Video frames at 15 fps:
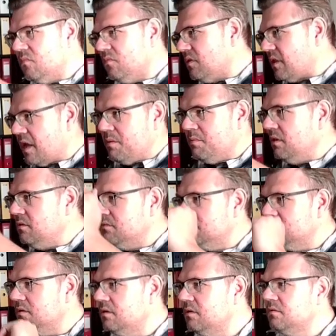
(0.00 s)
table,
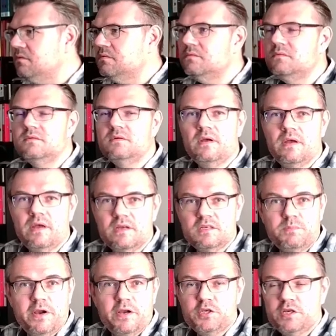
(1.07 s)

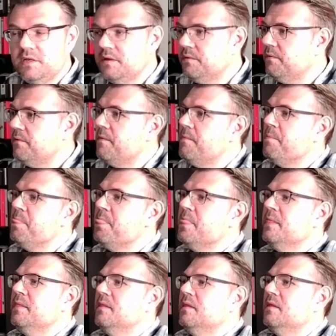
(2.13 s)
spreadsheet,
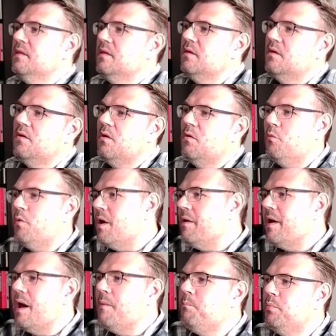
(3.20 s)
where
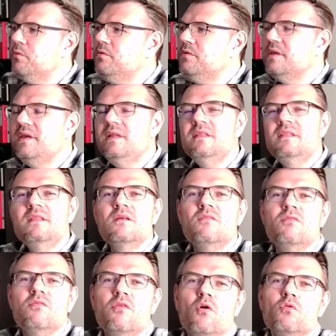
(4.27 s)
I put in
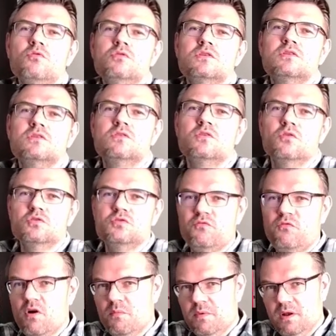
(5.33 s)
those
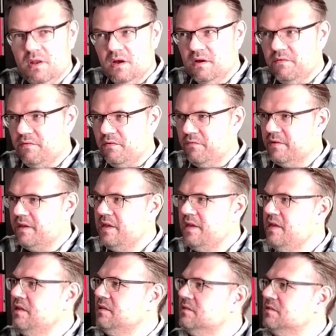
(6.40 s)
formula of
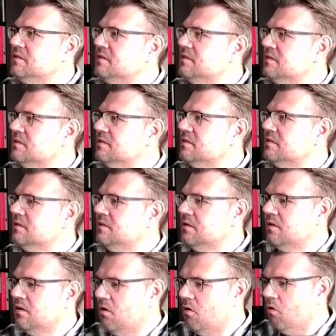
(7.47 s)
Chien's,
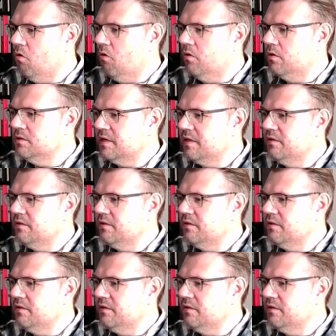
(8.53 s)
Hrones, and